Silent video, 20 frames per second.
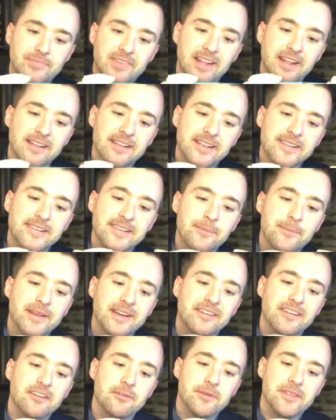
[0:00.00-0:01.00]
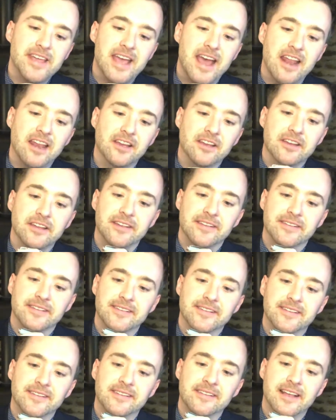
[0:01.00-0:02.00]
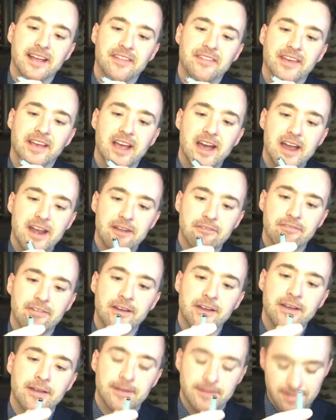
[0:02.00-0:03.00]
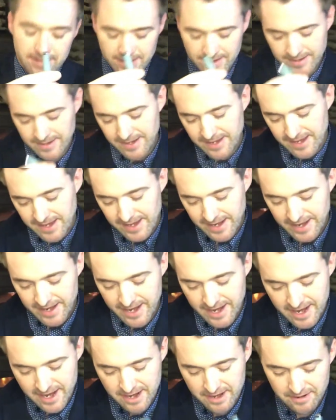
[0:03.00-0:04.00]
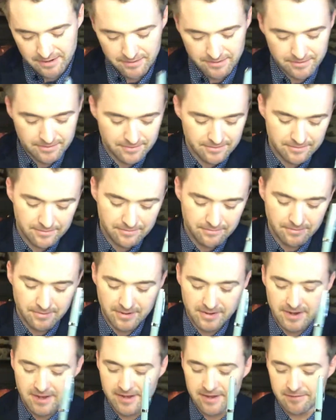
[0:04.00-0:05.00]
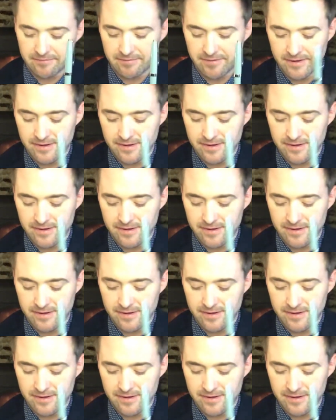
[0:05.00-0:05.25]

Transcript: It's something to do with the elegance and the kind of, I don't know, what kind of